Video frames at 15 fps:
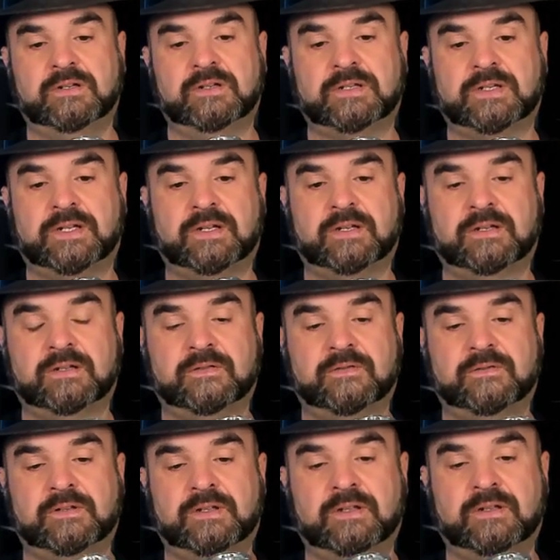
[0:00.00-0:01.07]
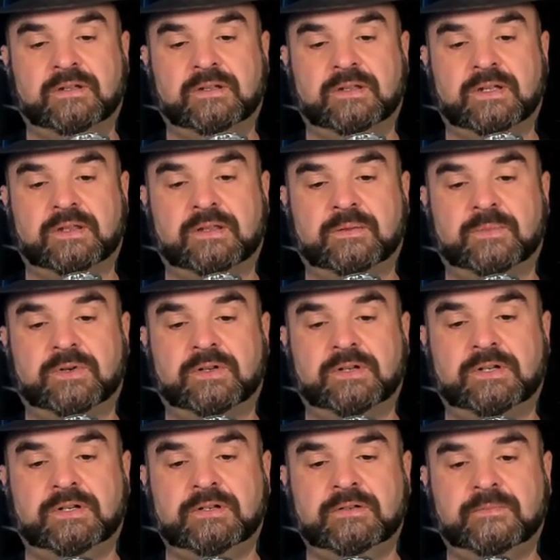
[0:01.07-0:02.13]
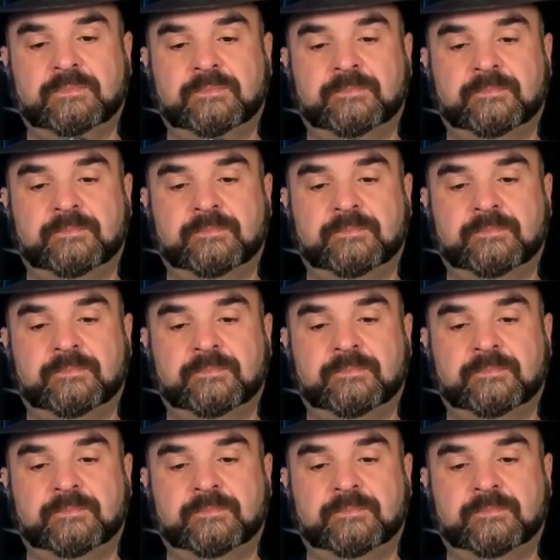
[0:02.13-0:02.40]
as I get them all here.